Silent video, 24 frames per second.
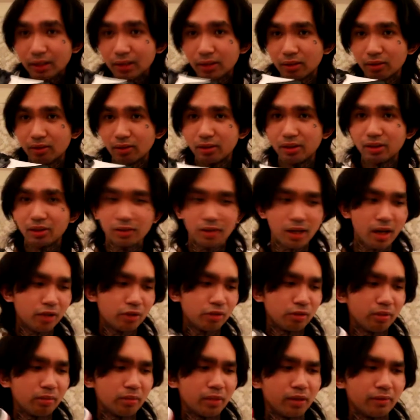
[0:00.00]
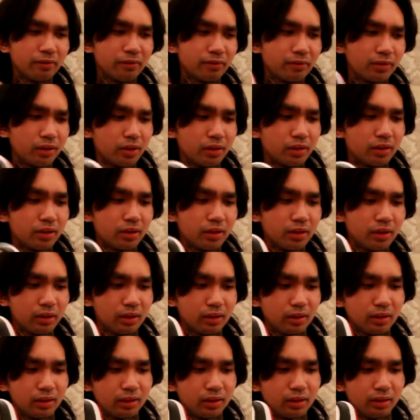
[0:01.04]
So this is actually my first,
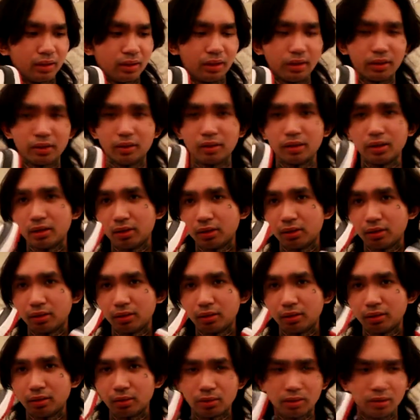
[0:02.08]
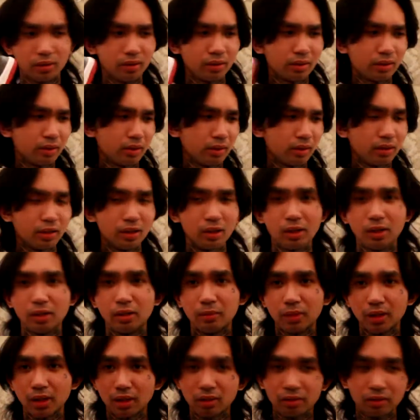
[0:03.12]
like, Jordans,
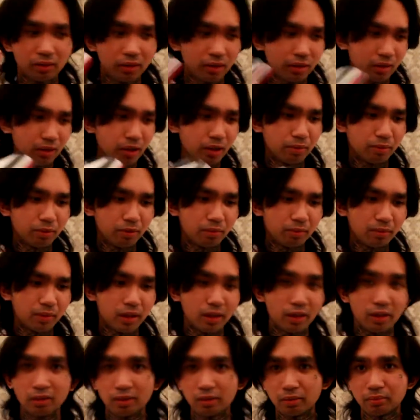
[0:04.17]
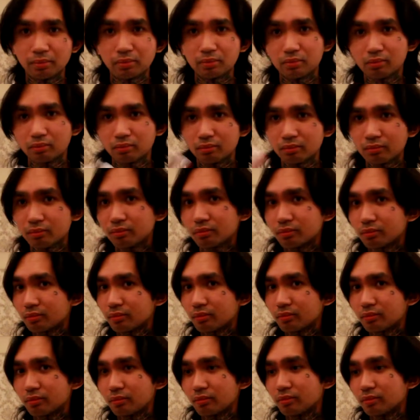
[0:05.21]
but I'll keep on buying them.
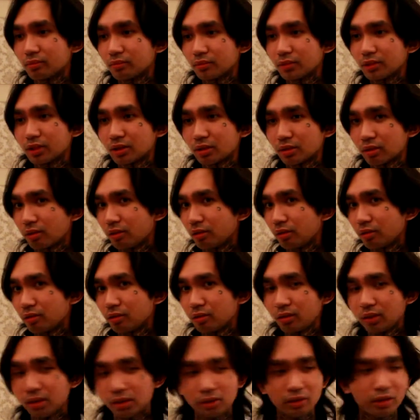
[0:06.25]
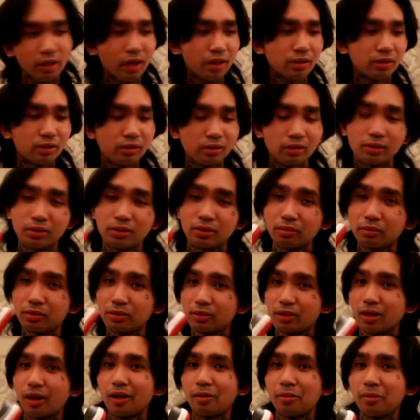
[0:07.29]
So you guys should
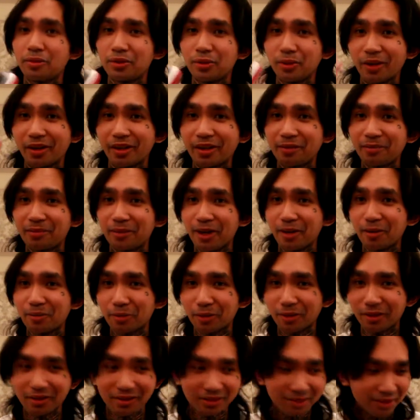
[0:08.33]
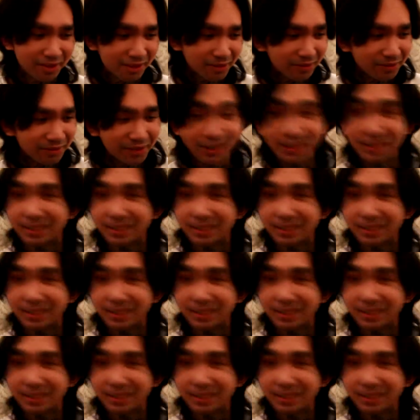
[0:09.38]
subscribe so I can buy more and stuff.